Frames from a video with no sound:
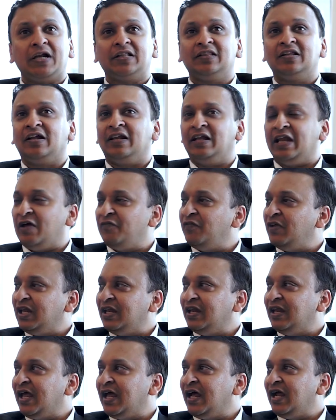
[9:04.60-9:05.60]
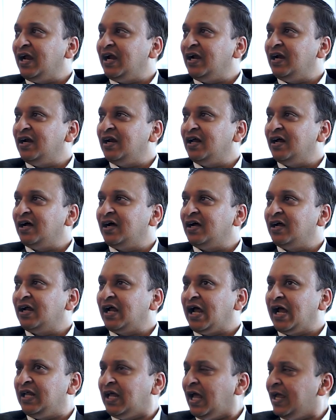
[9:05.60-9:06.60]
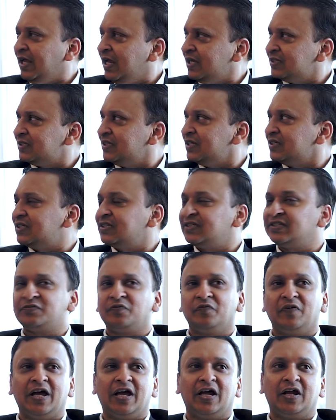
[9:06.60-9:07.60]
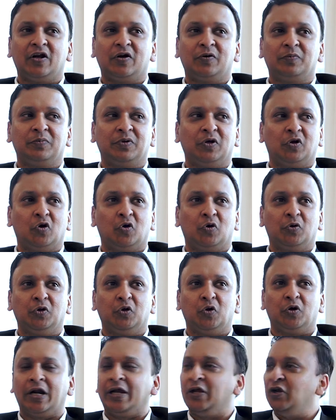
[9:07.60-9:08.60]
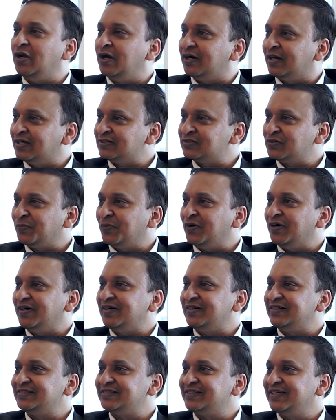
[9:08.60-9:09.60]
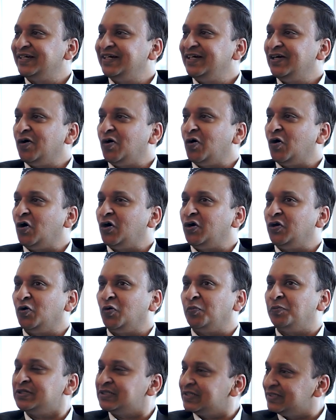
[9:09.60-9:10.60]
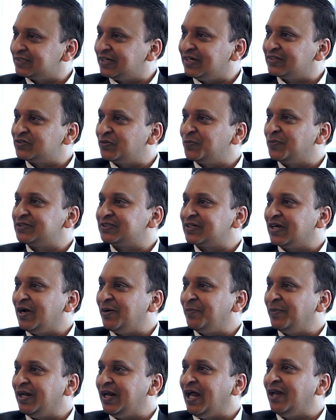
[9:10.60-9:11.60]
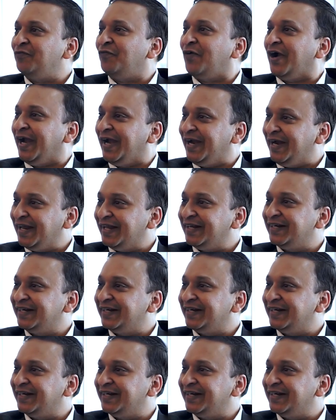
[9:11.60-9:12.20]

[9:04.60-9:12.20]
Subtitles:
at the level, and I guess this is where, you know, your regular customers or your business customers come and unwind